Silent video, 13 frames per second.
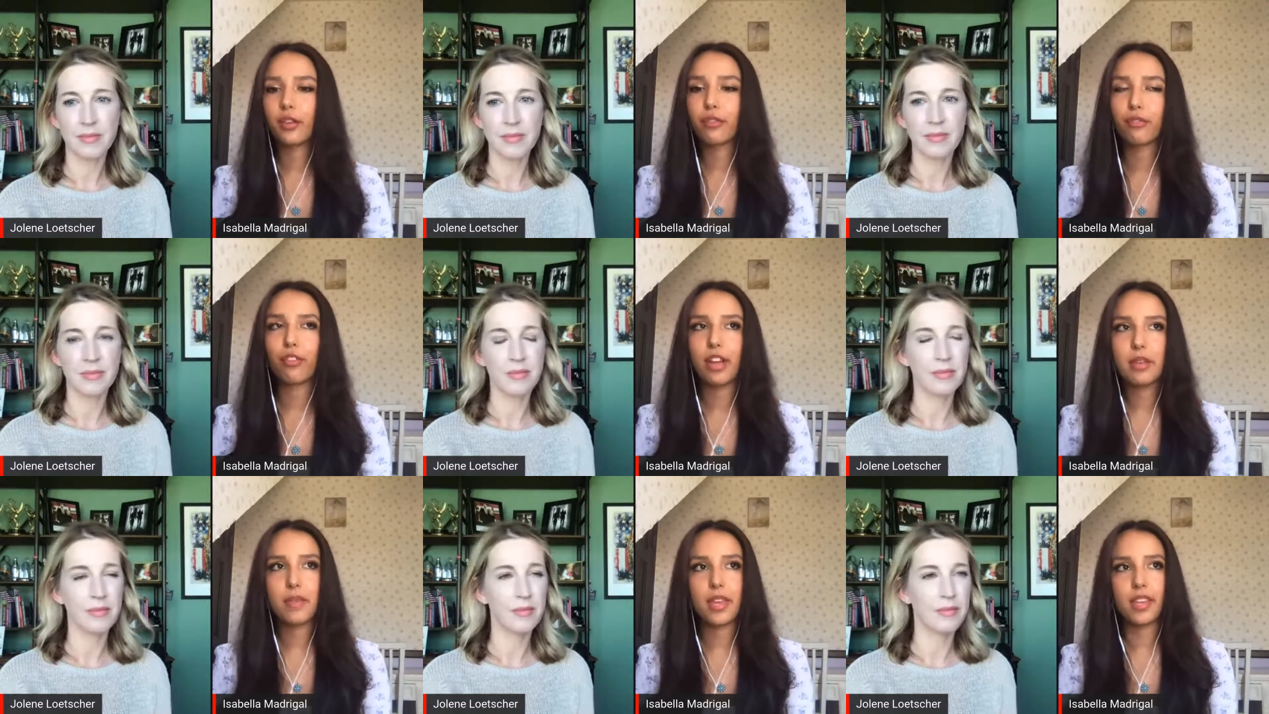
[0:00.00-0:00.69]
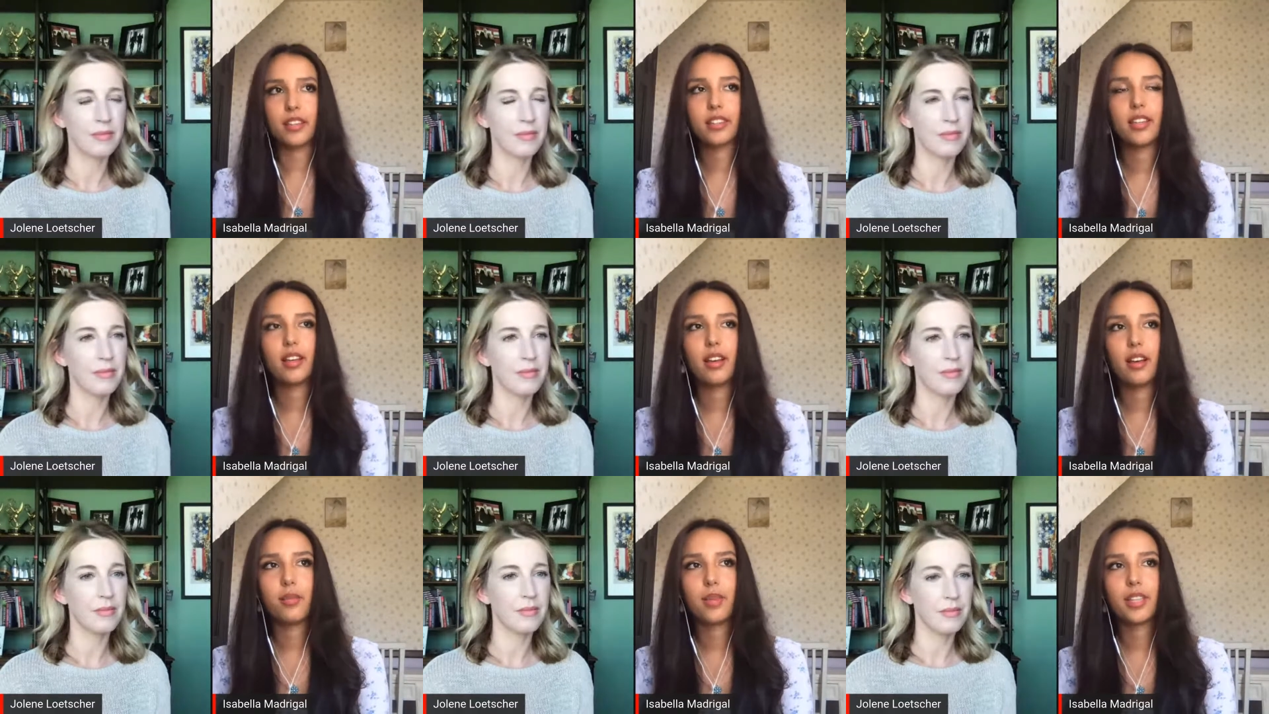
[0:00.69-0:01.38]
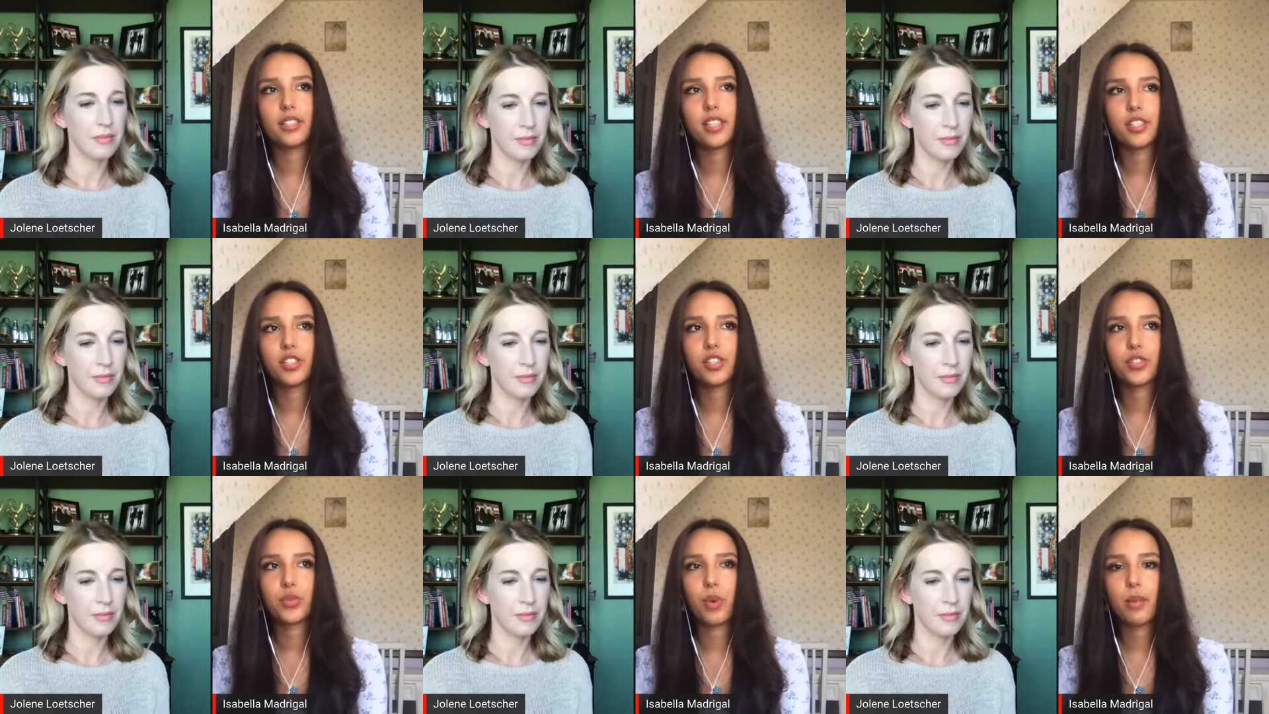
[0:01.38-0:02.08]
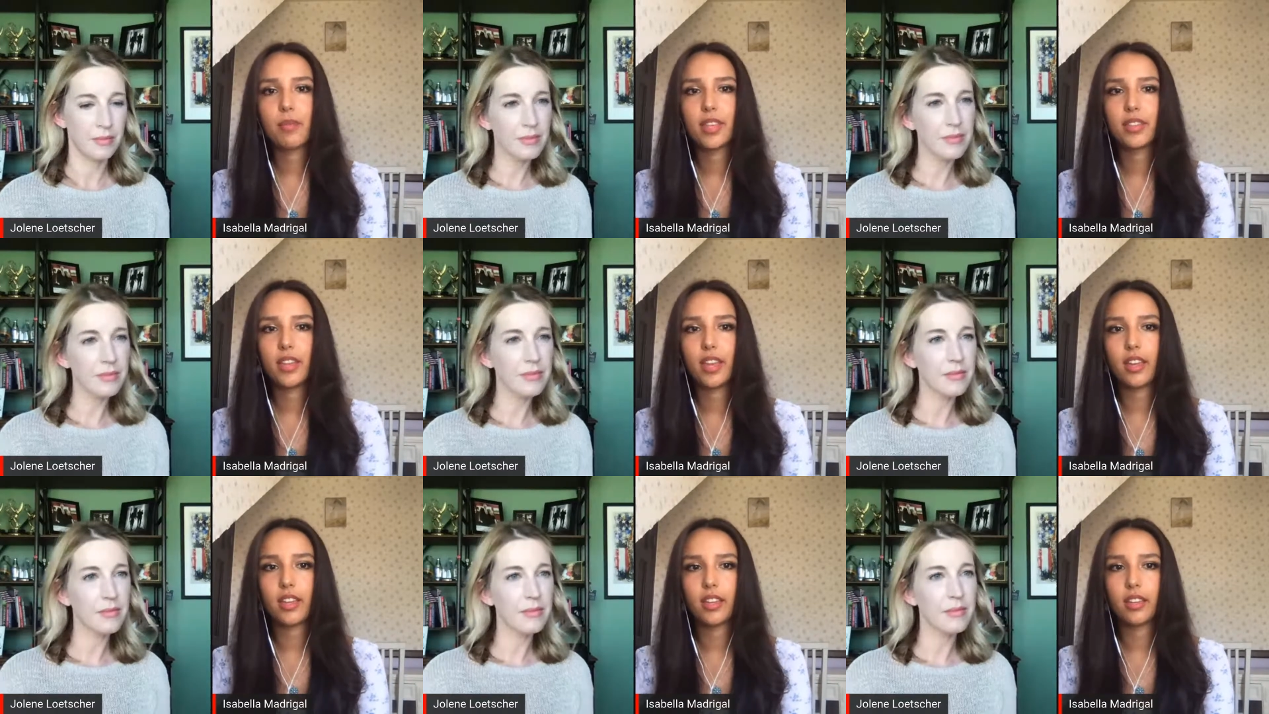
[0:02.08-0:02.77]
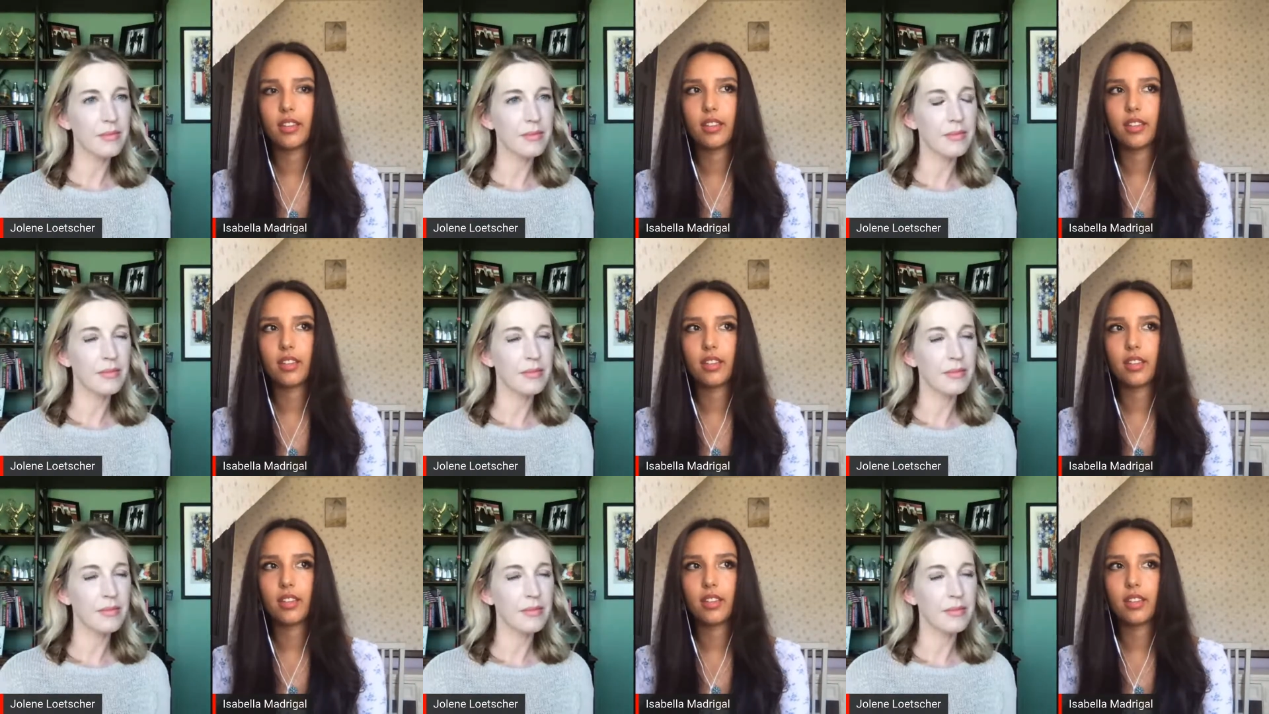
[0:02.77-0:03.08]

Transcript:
Speaker 1: of frame it, um, Indigenous women, they